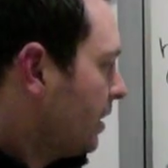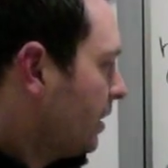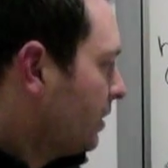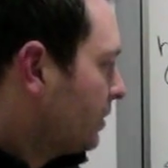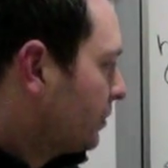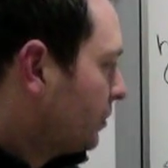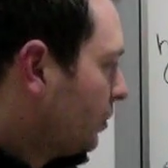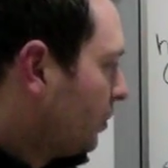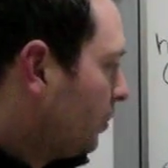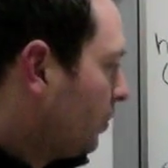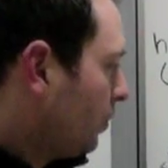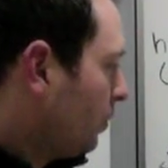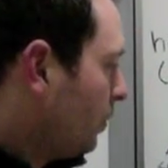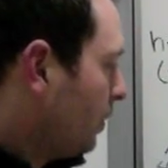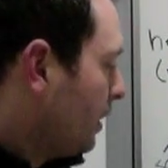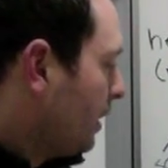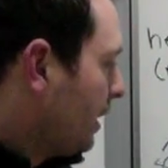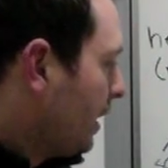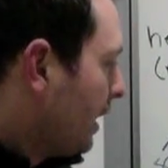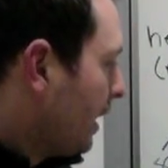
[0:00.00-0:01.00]
So
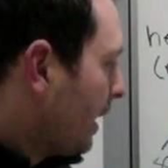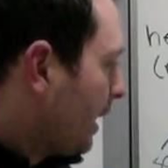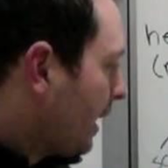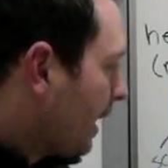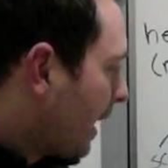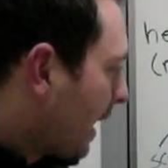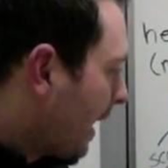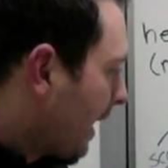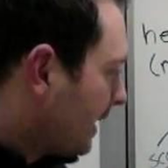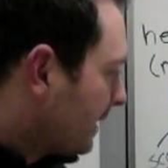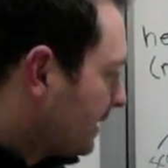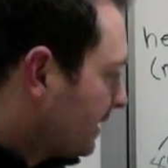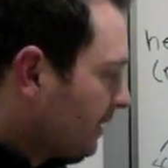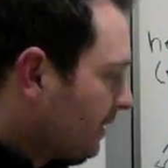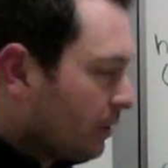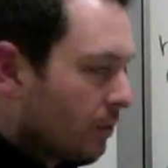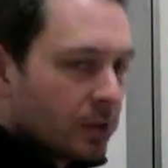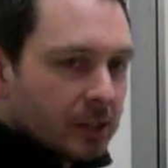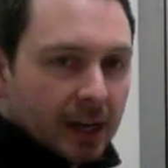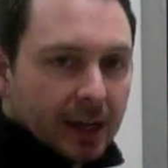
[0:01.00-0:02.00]
at
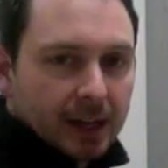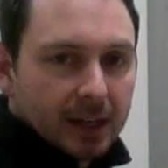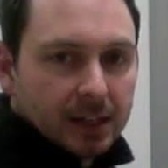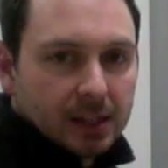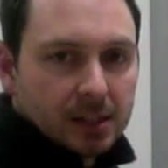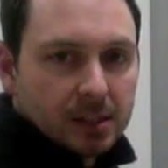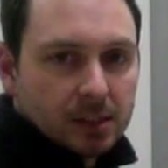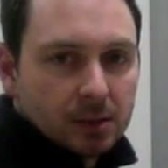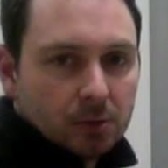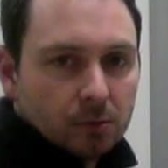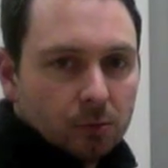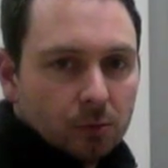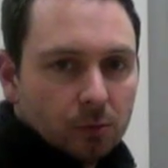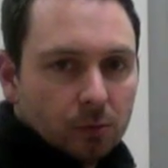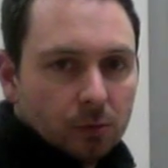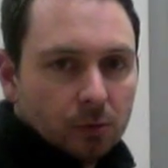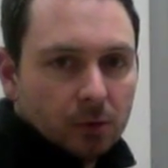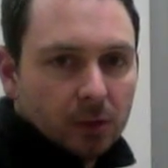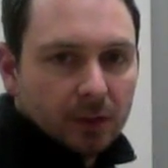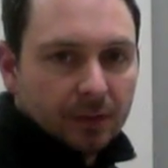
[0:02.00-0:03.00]
zero seconds,
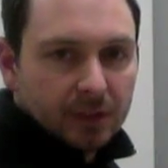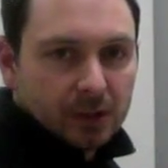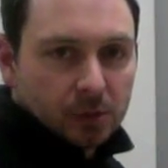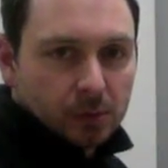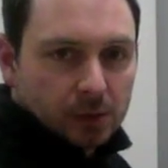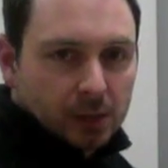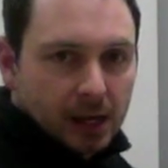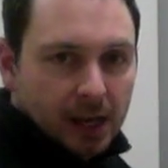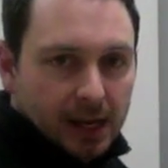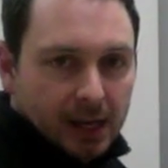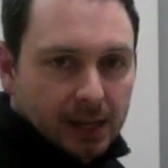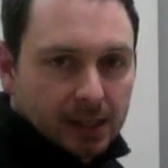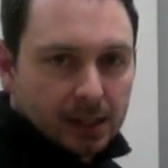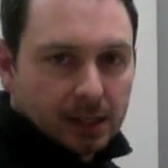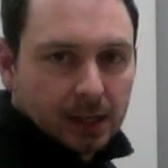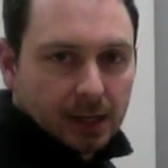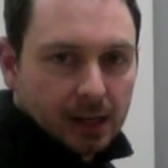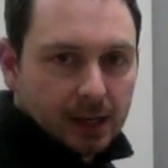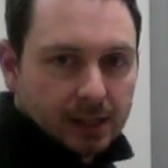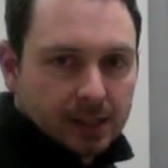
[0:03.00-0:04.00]
if this was
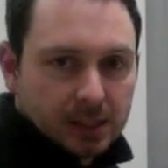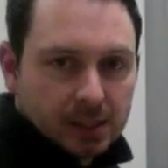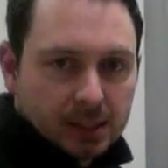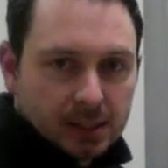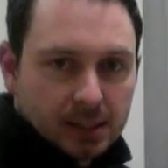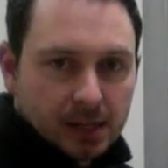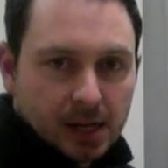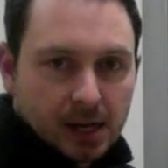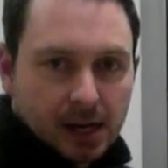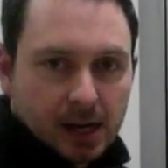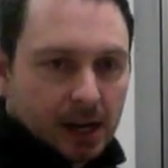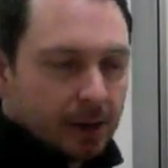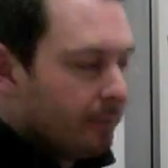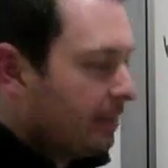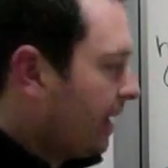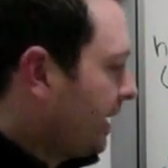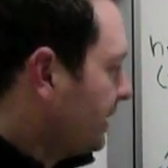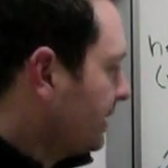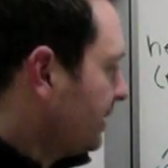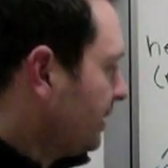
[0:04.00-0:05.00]
height and this is time,
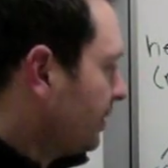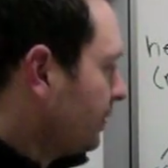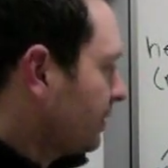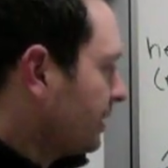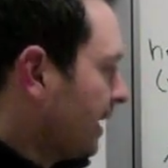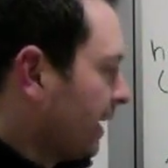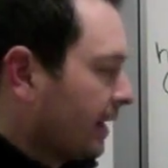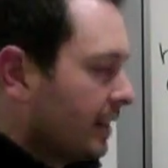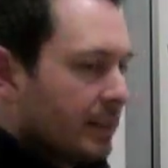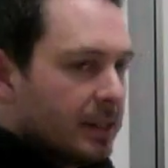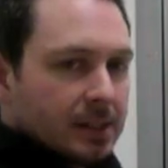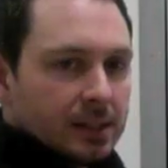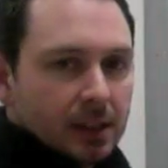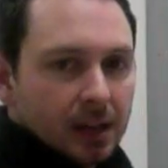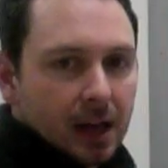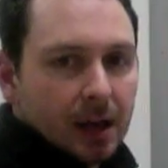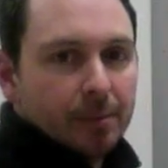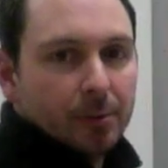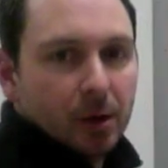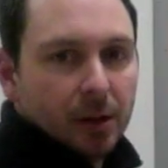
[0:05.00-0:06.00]
at zero seconds,
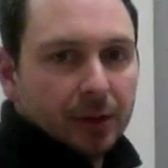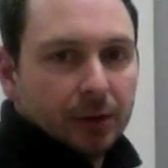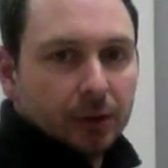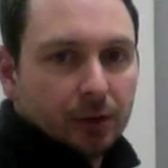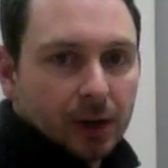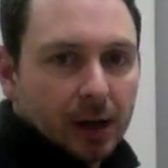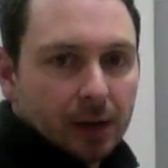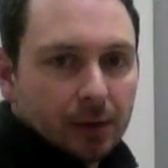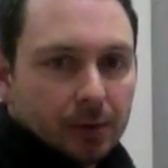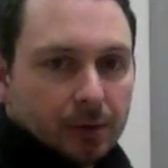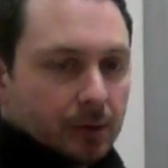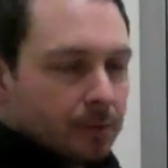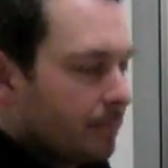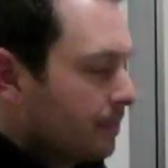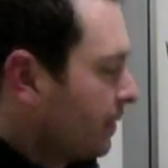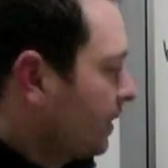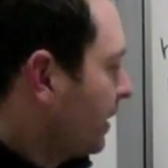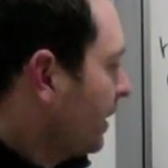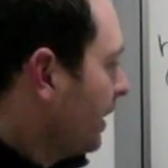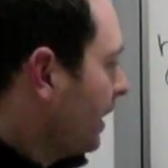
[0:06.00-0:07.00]
I'm on the ground.
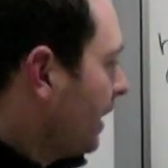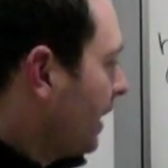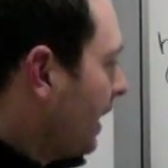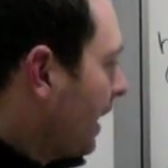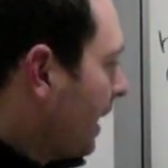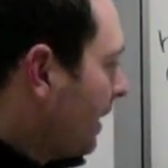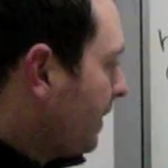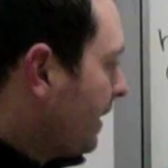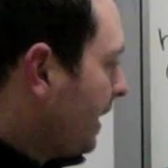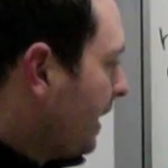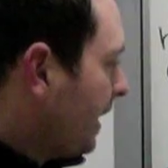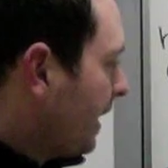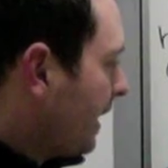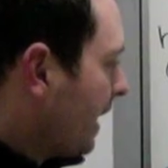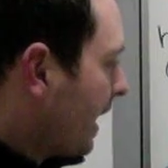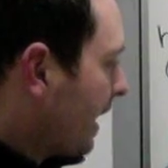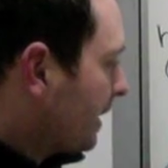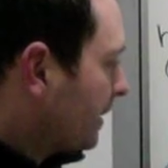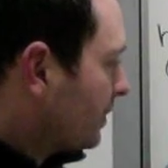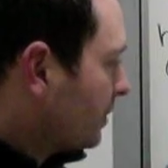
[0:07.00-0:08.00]
And then
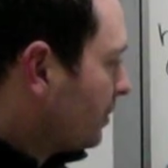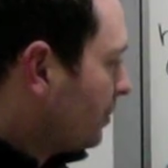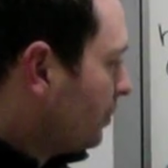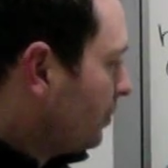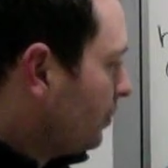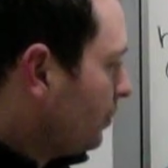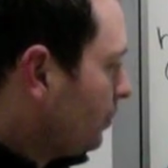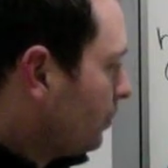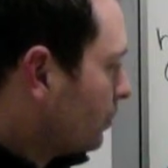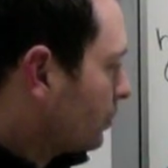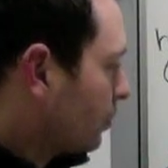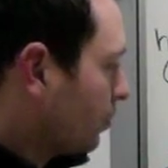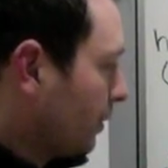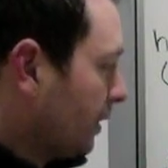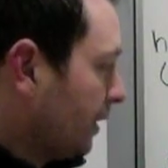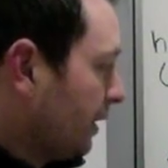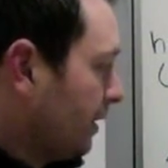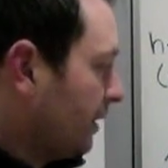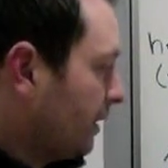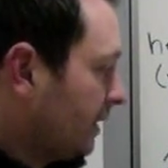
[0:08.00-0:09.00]
at two,
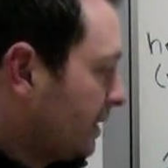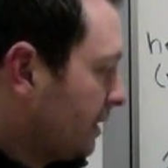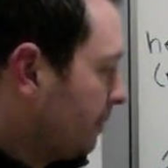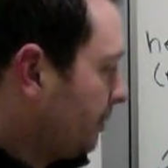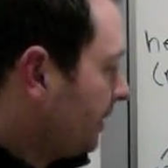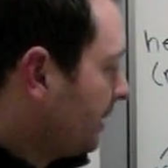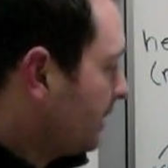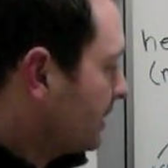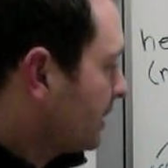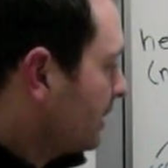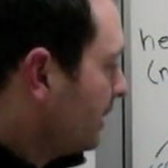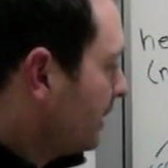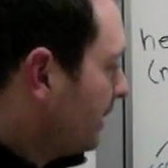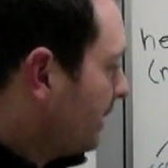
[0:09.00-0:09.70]
sorry, it's in minutes.